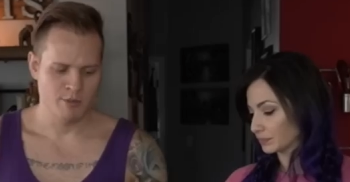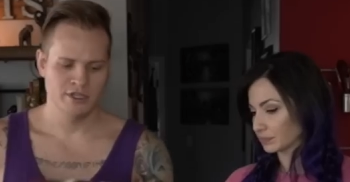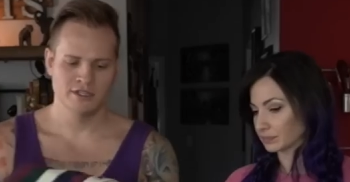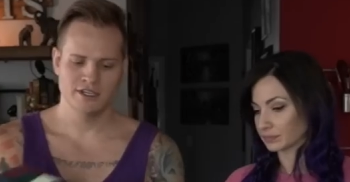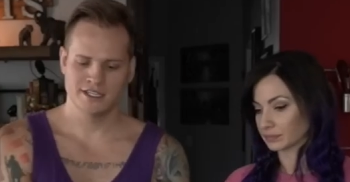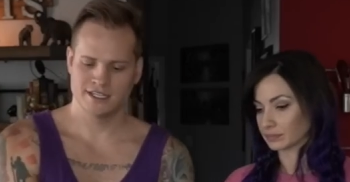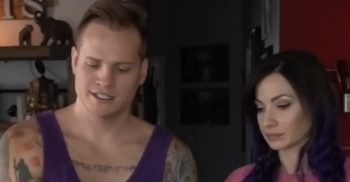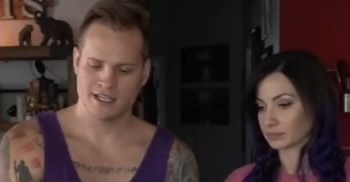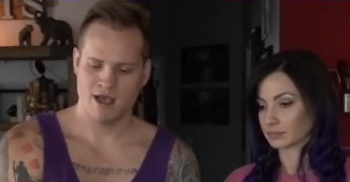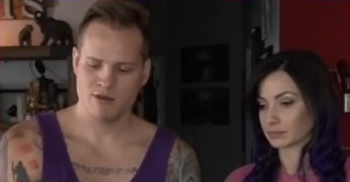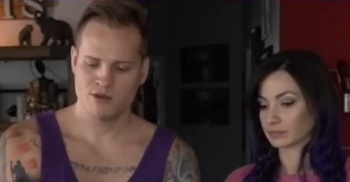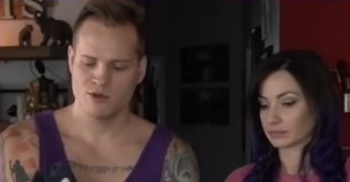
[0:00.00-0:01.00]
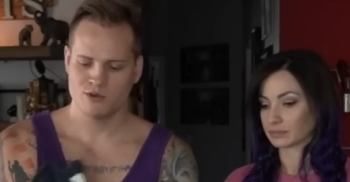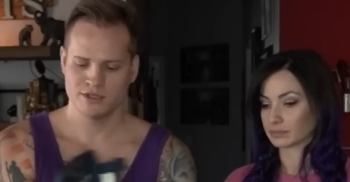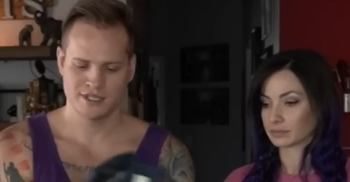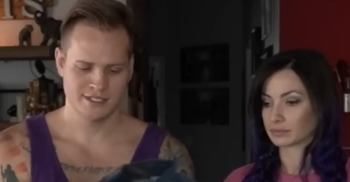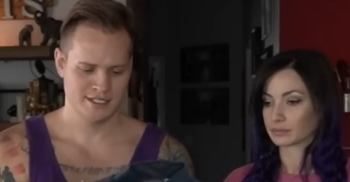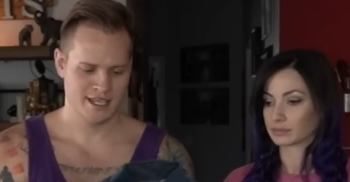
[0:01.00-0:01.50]
Speaker 1: I mean, look at this. How cool
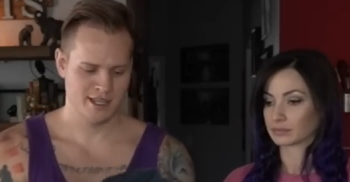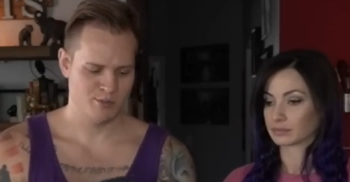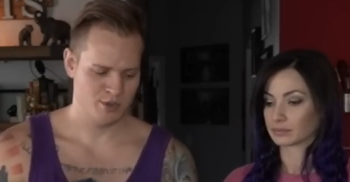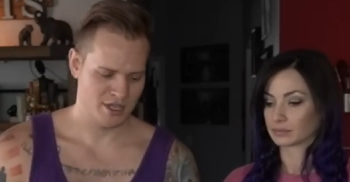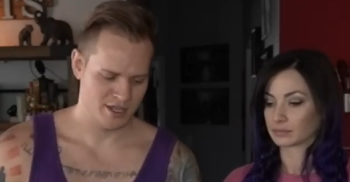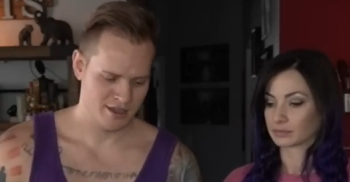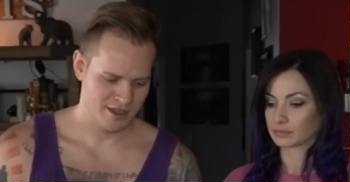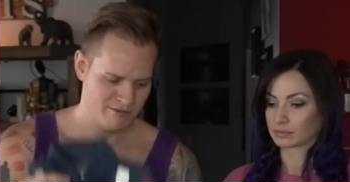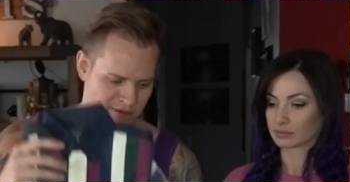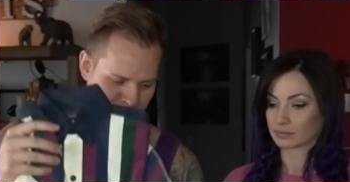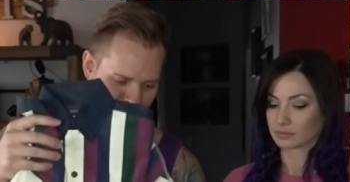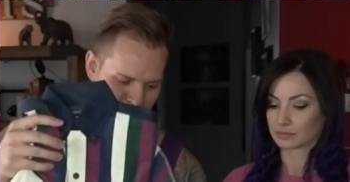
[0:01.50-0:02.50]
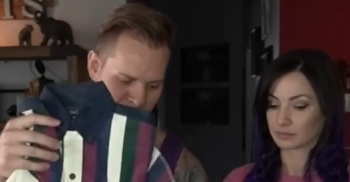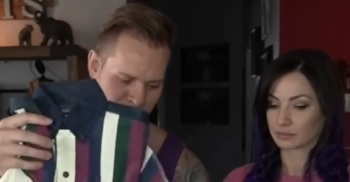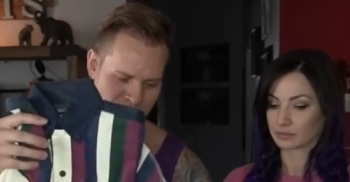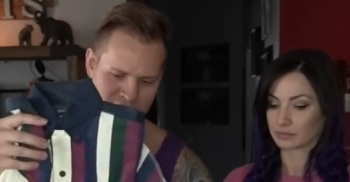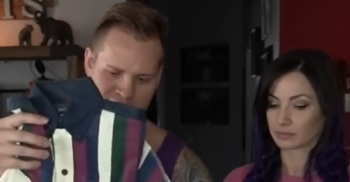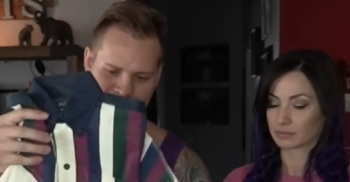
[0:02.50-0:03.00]
would this kid be if he wore